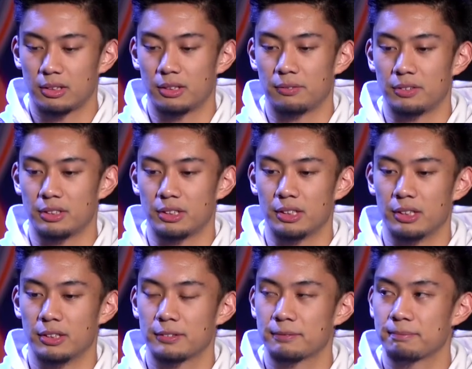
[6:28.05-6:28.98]
But Giannis
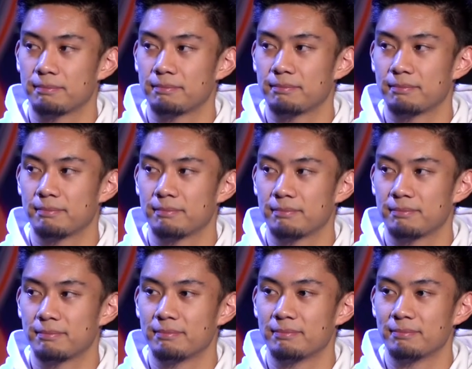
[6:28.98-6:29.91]
is a Greek freak.
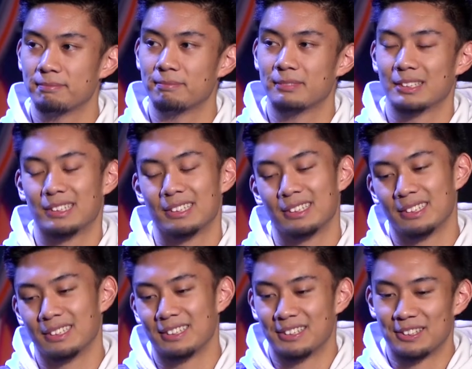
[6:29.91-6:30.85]
Yeah. I don't know
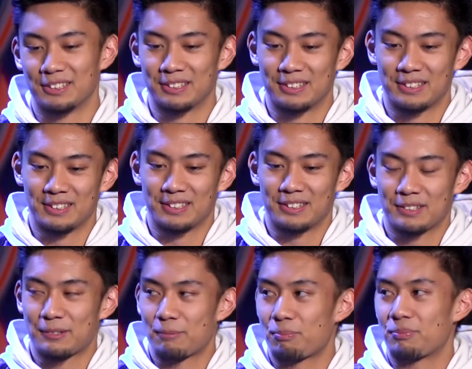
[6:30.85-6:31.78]
if you were to like
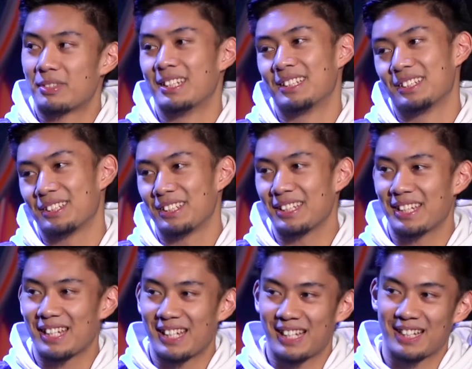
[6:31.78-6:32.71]
yeah.